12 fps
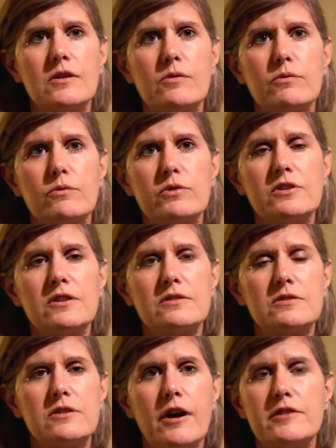
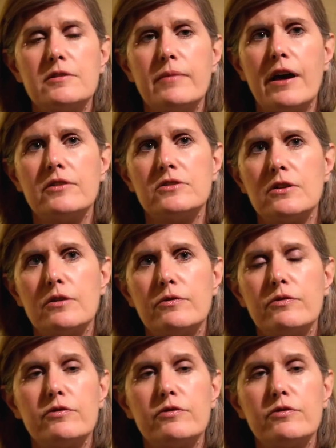release large amounts of